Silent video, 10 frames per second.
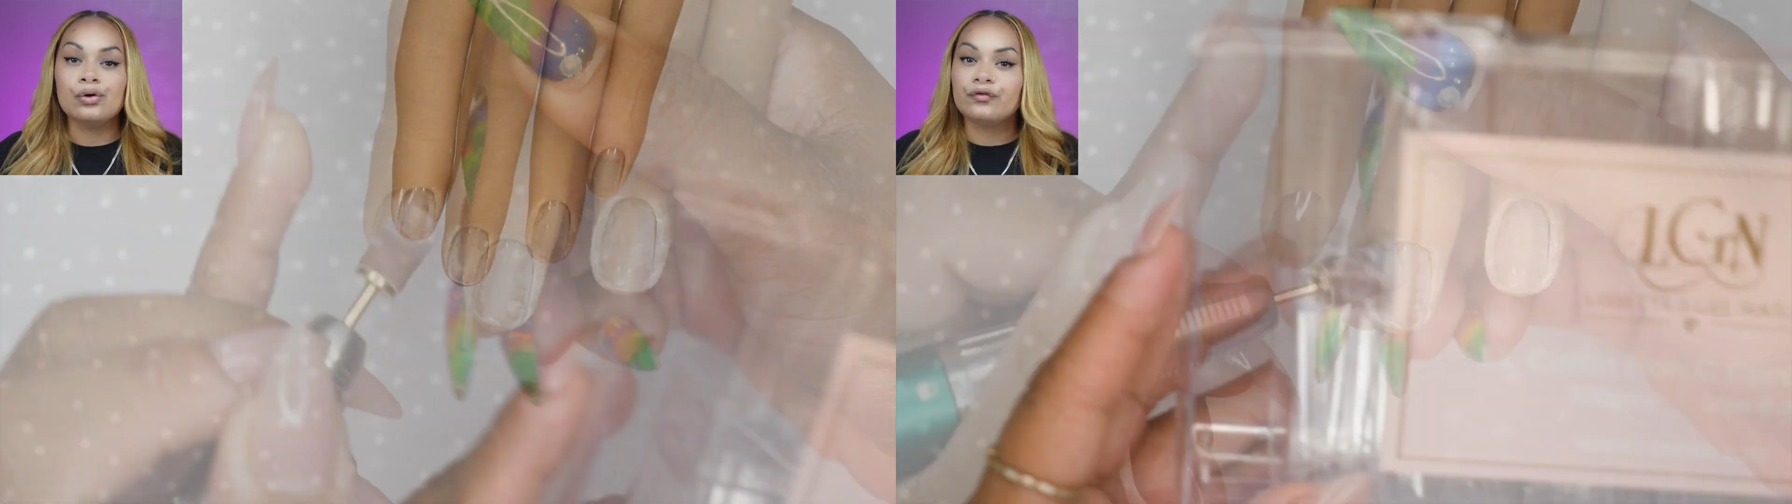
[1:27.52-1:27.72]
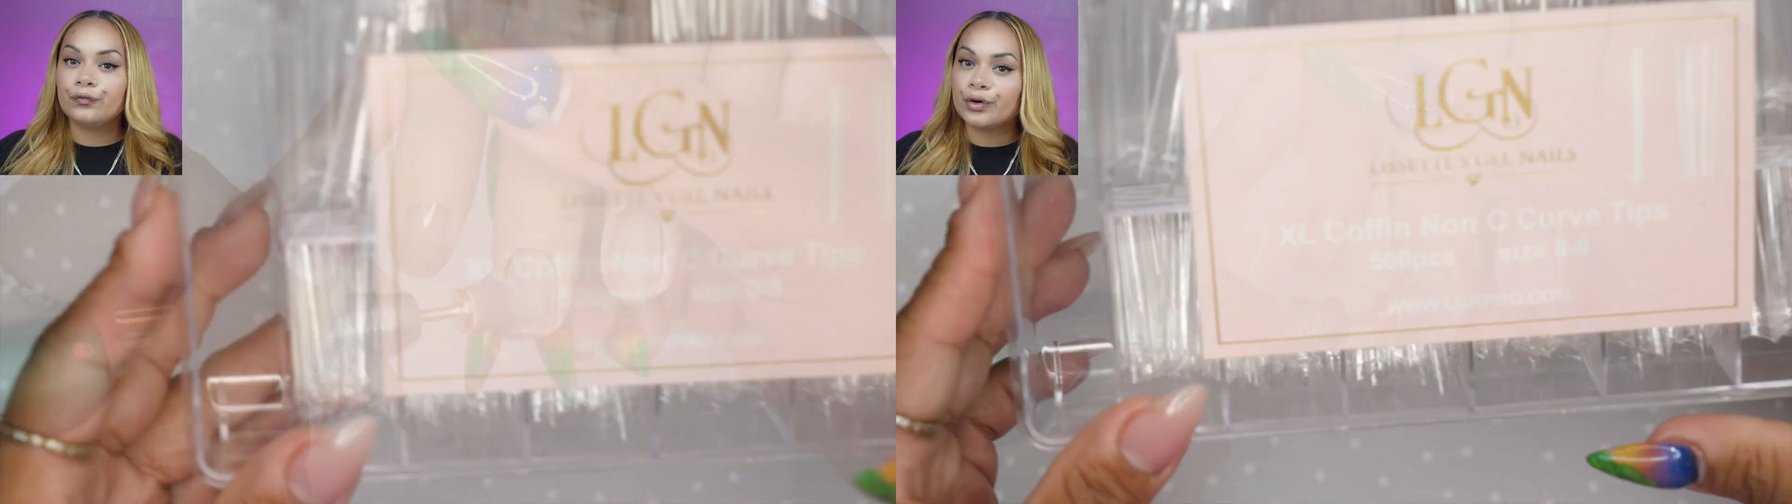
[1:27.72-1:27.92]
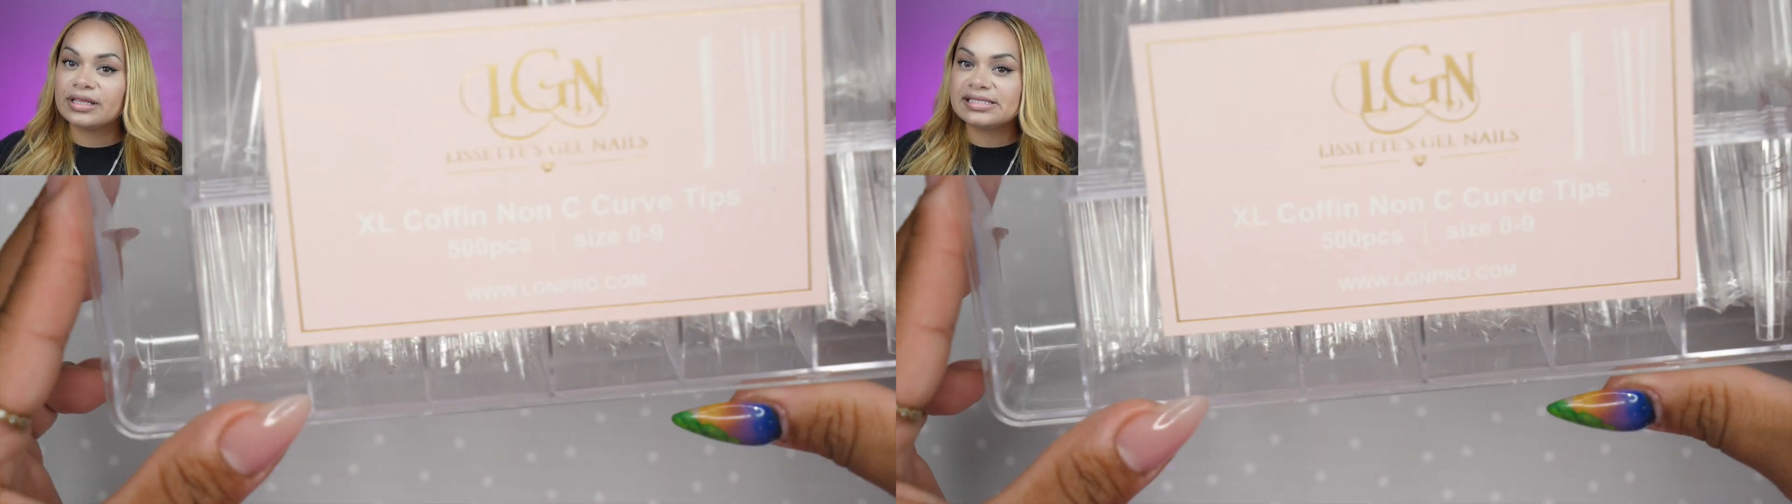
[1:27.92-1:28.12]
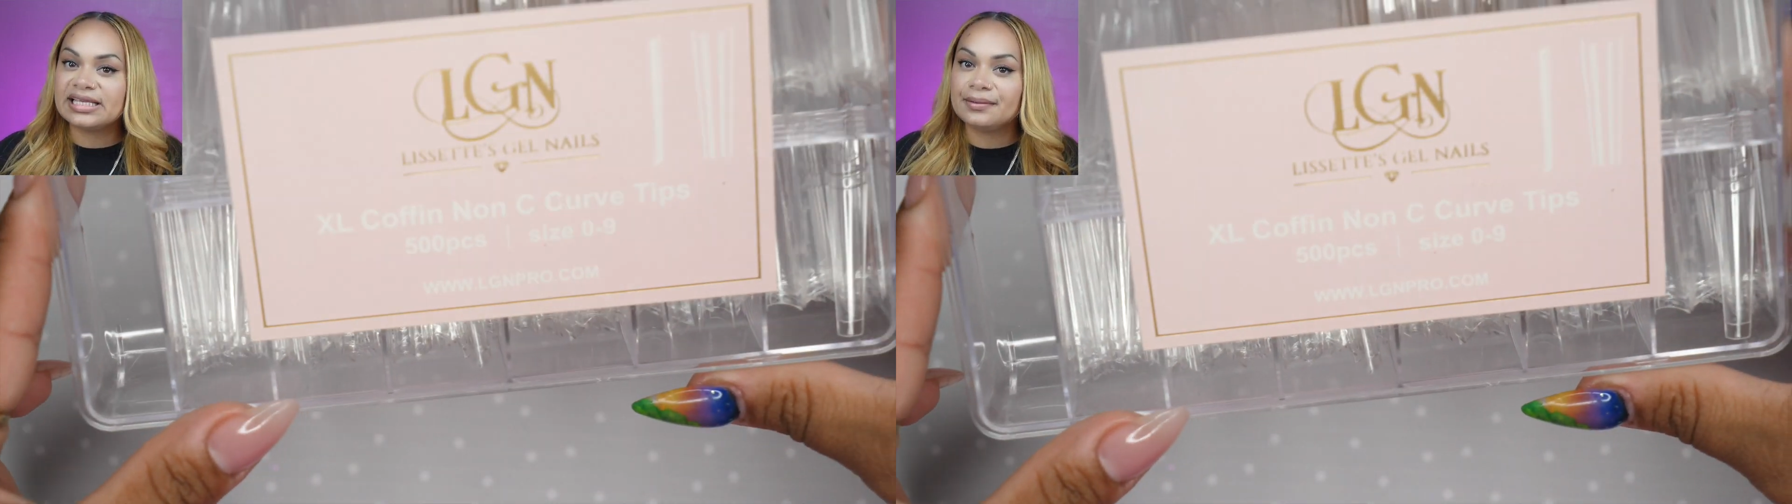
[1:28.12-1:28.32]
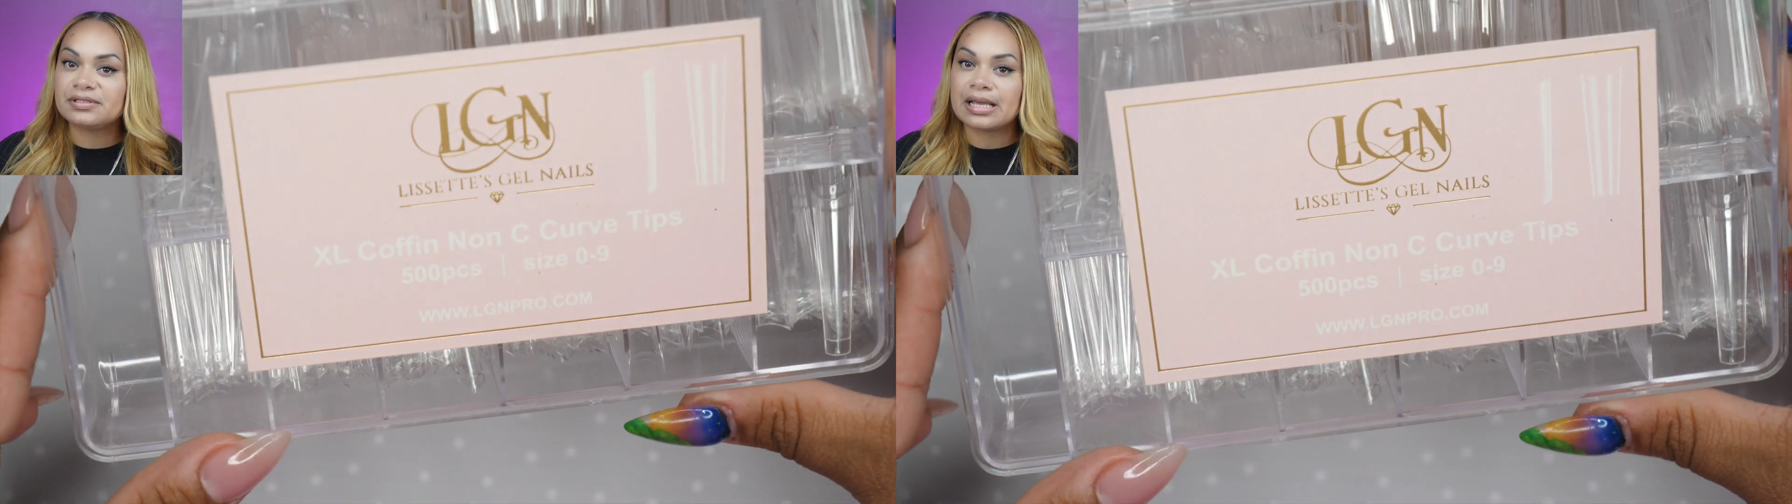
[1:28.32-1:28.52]
For the
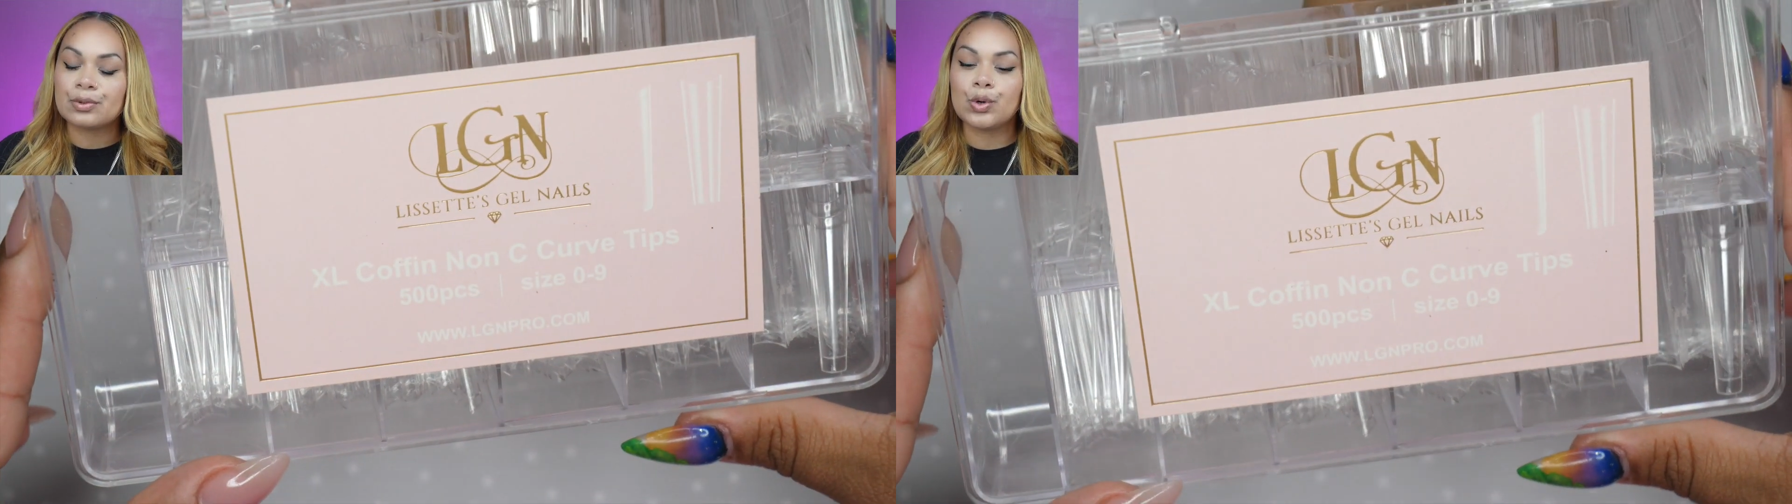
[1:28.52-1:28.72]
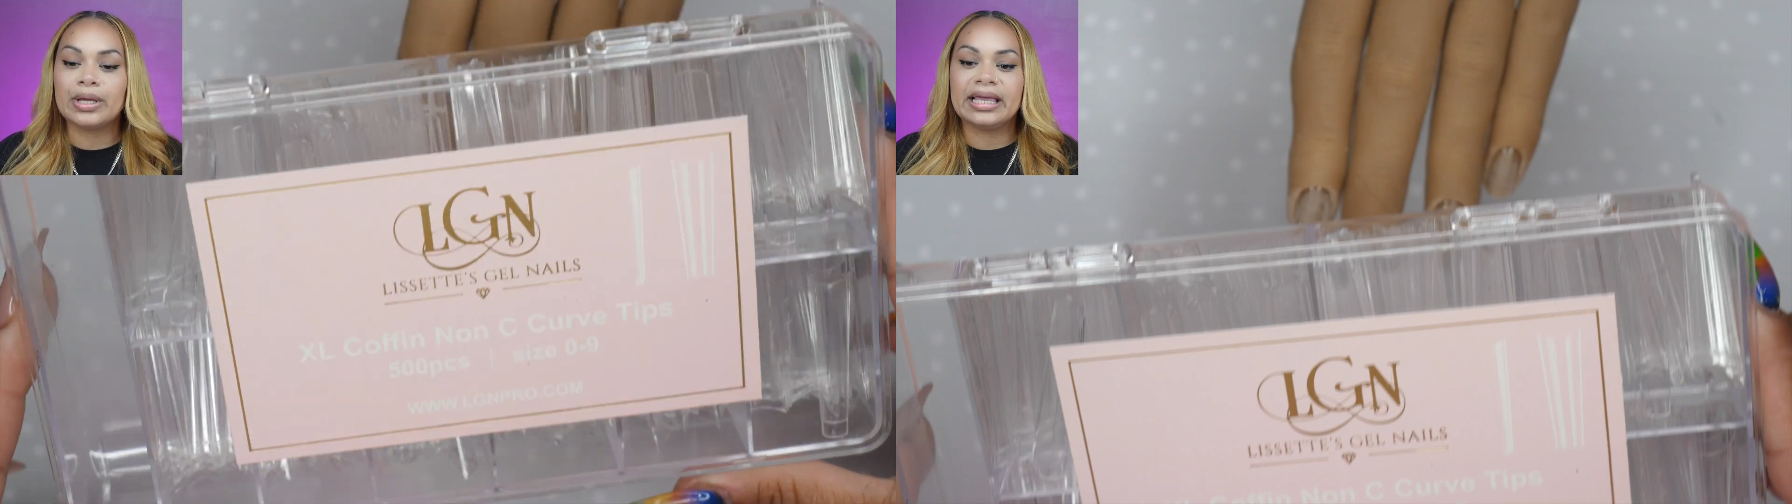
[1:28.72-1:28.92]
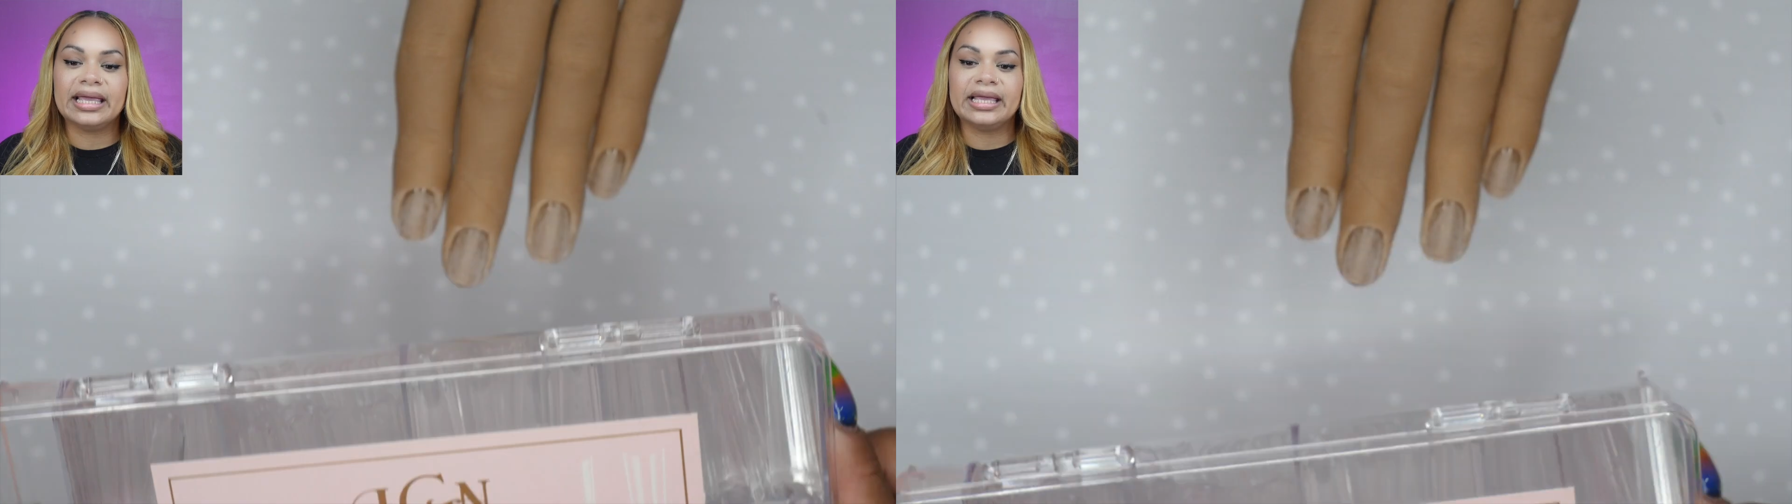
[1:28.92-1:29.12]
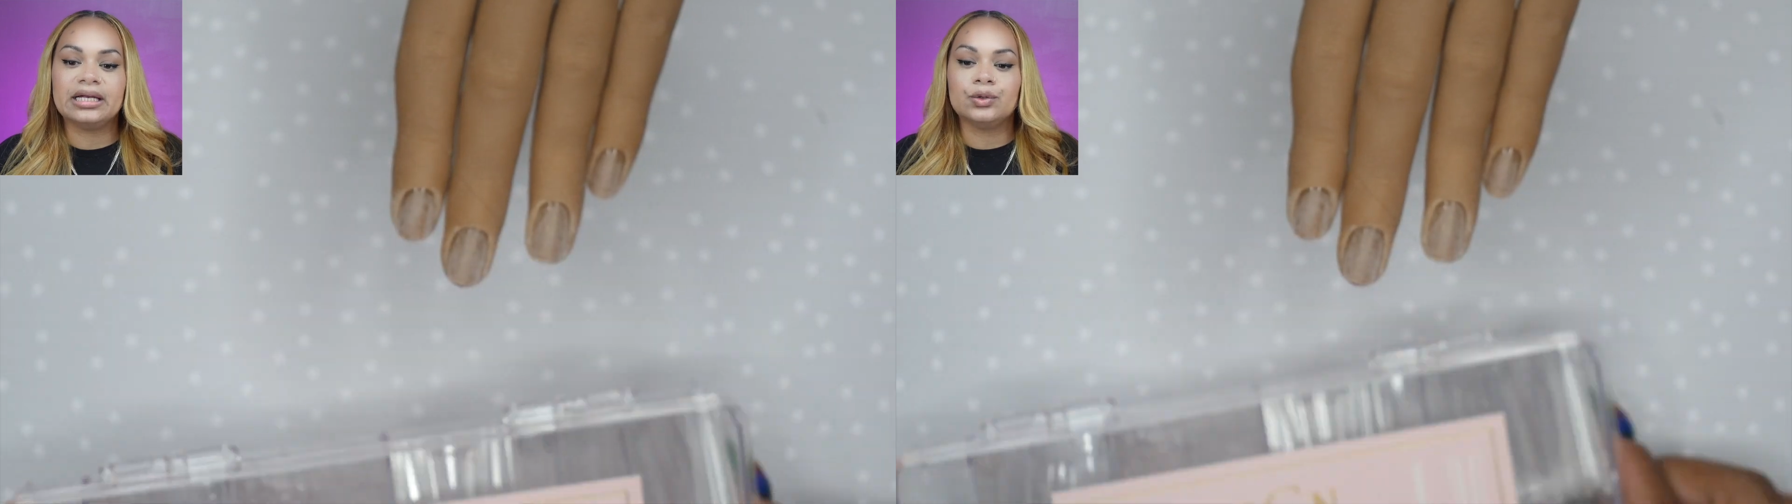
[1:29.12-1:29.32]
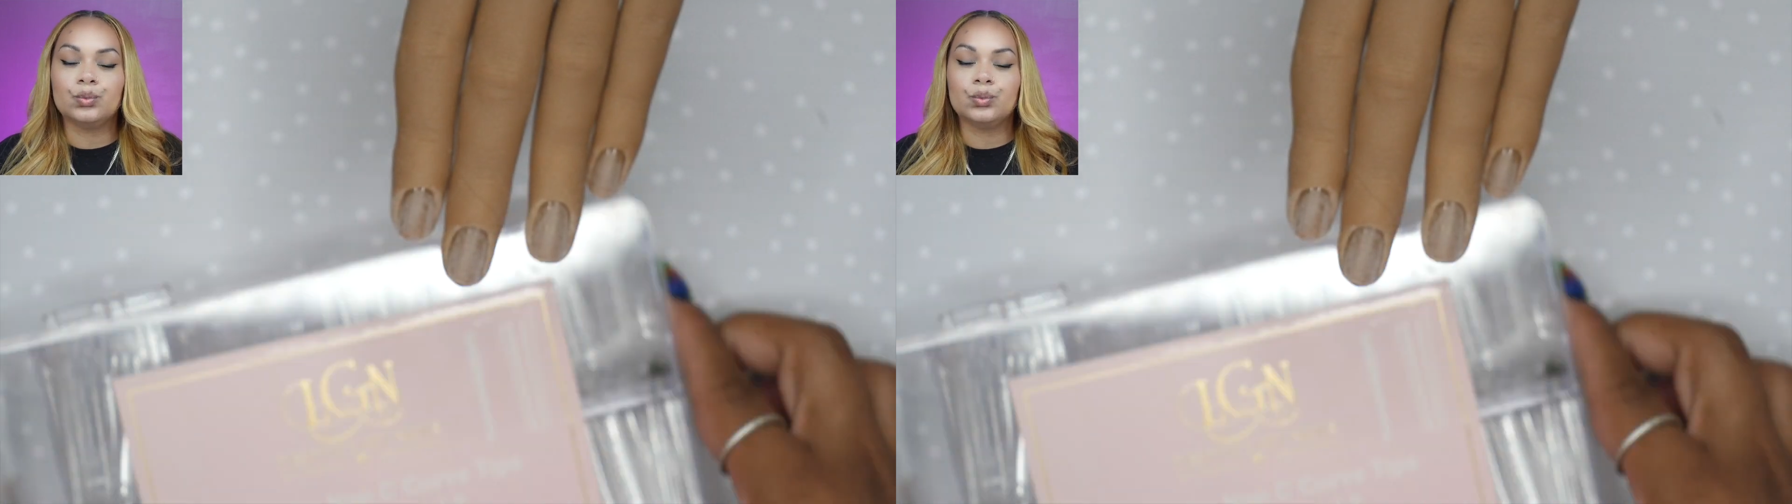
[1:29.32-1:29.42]
tips, I'm going in